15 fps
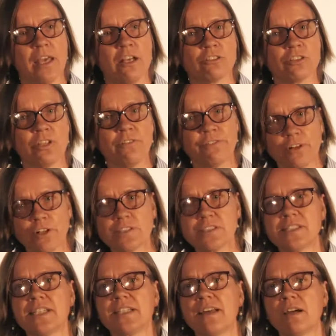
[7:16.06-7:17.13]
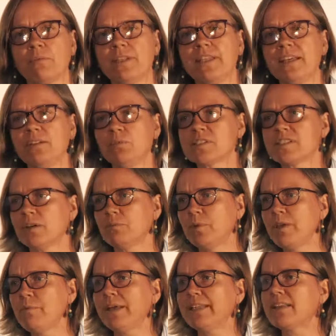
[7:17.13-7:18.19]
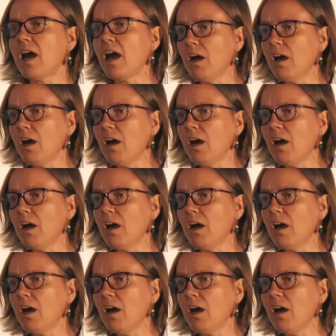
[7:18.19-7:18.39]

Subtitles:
So the first thing that we did was that we went